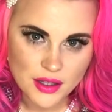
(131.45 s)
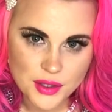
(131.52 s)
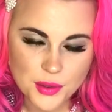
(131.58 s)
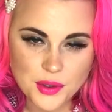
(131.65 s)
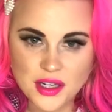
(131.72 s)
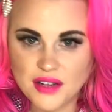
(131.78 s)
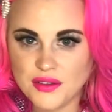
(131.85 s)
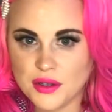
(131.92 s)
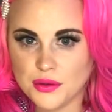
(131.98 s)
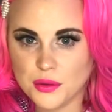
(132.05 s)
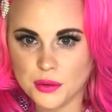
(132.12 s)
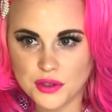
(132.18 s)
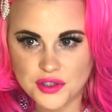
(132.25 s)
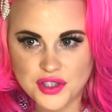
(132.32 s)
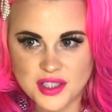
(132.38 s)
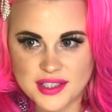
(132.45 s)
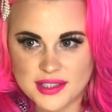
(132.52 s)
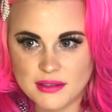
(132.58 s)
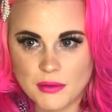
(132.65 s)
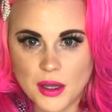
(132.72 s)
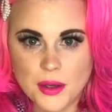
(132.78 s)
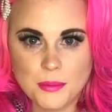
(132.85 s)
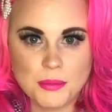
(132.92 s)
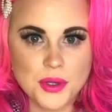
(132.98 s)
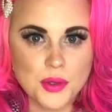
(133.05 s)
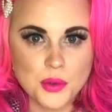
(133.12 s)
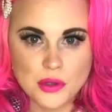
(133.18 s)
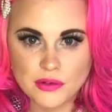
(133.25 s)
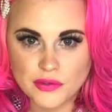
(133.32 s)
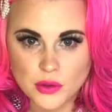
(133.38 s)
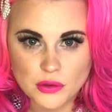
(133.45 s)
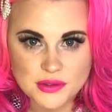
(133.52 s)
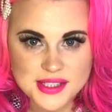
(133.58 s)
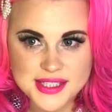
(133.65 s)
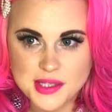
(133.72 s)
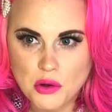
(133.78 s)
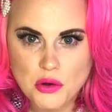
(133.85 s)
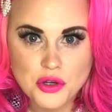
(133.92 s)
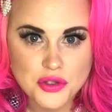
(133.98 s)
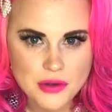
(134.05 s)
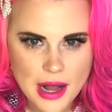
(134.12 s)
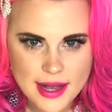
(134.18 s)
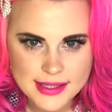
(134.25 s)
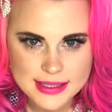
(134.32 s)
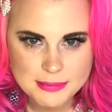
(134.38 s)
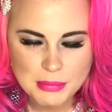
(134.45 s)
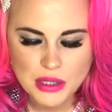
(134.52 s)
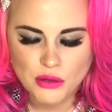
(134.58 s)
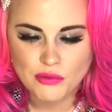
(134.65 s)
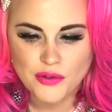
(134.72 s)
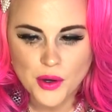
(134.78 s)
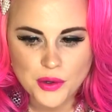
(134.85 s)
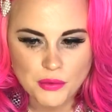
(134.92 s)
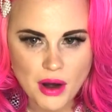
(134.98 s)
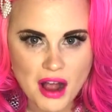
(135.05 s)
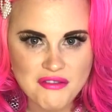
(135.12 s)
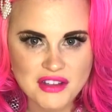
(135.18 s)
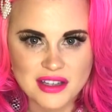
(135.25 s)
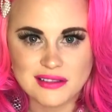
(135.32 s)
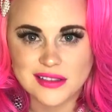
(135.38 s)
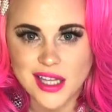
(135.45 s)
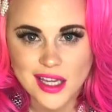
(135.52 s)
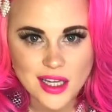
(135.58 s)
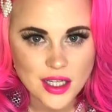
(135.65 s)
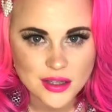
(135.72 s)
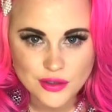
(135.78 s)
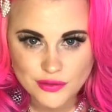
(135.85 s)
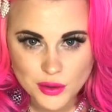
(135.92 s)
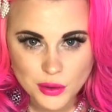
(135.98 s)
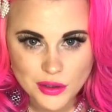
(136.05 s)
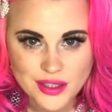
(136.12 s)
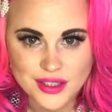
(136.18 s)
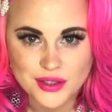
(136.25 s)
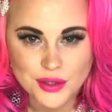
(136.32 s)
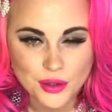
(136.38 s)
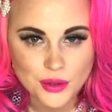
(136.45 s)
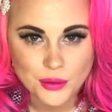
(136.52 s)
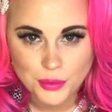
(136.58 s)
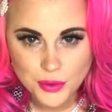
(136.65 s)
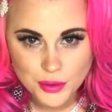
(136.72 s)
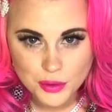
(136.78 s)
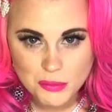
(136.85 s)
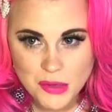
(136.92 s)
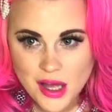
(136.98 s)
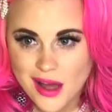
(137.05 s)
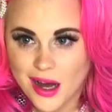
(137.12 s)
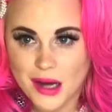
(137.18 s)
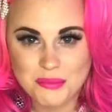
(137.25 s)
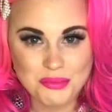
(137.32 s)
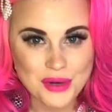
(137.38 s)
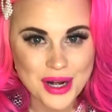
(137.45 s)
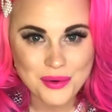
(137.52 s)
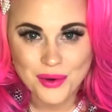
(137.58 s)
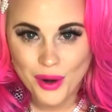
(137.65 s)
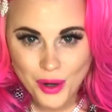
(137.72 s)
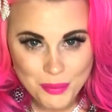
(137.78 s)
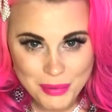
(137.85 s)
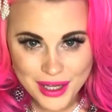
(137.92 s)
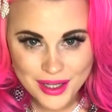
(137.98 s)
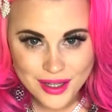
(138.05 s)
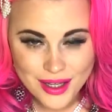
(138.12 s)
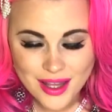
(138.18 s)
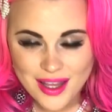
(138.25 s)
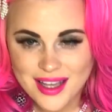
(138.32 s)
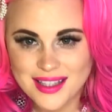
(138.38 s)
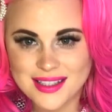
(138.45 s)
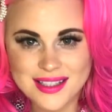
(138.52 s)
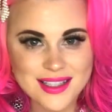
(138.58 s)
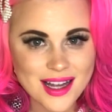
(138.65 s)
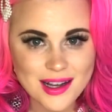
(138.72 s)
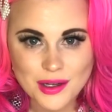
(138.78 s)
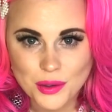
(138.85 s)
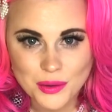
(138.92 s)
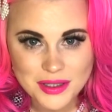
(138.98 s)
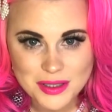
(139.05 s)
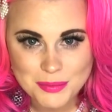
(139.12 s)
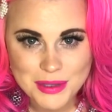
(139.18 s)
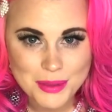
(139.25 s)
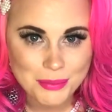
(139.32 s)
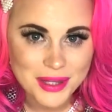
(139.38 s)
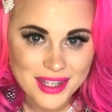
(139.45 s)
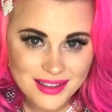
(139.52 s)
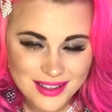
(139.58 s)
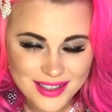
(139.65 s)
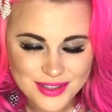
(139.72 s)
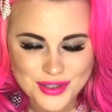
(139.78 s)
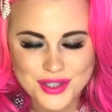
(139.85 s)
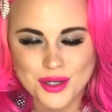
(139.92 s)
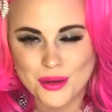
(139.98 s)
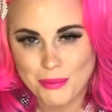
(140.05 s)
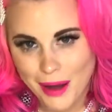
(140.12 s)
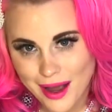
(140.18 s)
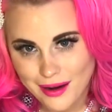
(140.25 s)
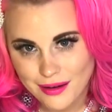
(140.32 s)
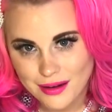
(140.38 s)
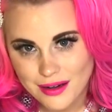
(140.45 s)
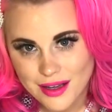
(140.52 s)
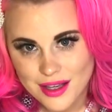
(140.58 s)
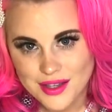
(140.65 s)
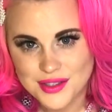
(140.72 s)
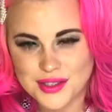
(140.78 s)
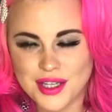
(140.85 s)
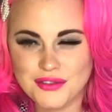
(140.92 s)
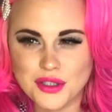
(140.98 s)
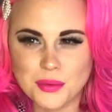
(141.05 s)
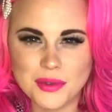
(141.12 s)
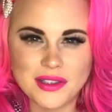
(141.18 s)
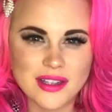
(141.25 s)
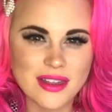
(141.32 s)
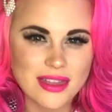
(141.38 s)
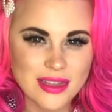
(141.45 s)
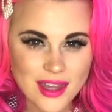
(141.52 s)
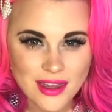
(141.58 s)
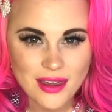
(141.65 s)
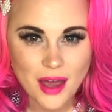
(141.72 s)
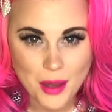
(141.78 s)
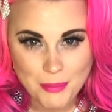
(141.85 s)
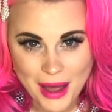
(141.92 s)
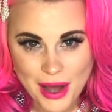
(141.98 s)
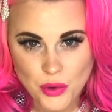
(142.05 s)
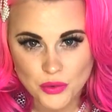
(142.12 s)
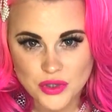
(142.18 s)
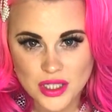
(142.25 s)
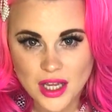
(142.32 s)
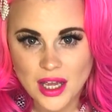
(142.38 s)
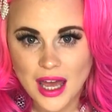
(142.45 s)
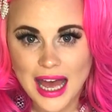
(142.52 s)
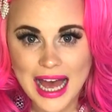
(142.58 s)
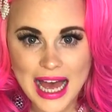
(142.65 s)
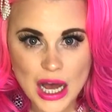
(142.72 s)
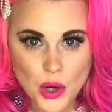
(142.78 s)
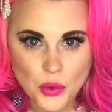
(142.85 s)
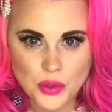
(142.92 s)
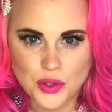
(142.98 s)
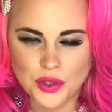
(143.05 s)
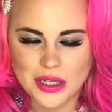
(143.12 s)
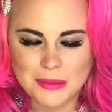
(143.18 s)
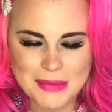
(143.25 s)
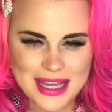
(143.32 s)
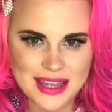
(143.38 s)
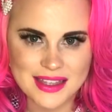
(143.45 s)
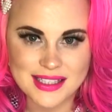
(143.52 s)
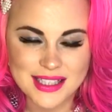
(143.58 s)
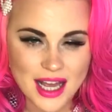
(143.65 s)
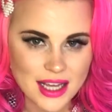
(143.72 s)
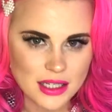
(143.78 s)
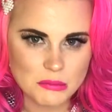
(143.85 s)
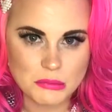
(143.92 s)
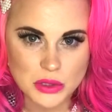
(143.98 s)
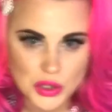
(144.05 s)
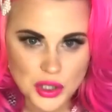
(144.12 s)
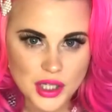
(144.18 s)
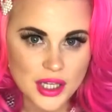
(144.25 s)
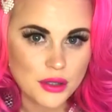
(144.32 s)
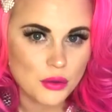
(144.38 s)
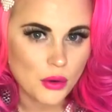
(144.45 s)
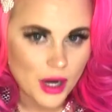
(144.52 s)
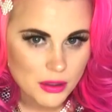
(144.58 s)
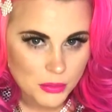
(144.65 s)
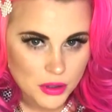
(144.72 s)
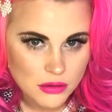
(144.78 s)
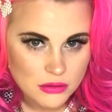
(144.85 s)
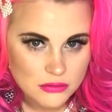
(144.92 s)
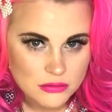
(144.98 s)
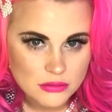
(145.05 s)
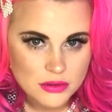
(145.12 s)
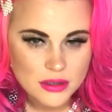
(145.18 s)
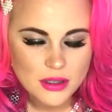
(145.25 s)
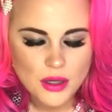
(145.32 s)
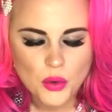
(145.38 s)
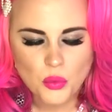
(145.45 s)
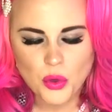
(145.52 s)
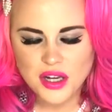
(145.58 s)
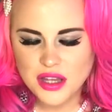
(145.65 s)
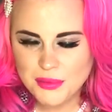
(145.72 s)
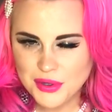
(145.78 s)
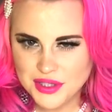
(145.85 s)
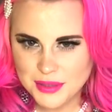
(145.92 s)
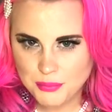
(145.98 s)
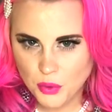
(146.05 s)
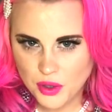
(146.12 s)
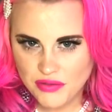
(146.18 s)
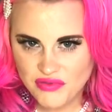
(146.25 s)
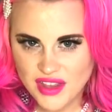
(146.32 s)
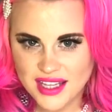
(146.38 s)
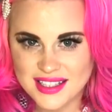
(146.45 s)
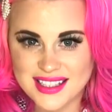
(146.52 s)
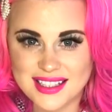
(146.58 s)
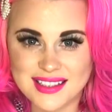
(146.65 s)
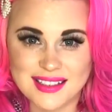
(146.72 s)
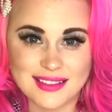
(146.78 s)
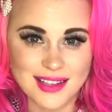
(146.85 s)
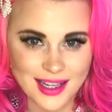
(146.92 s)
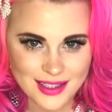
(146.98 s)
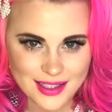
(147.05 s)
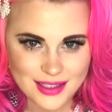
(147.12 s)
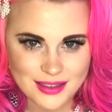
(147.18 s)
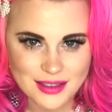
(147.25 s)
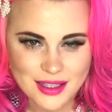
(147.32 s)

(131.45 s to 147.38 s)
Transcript: You can have a gorgeous, beautiful silk dress, but you photograph it laying on the floor in a dark room on brown carpet. It's not going to be appealing to your buyer. So you have to really think about how you're going to make this item look incredible. One of the most important things is lighting.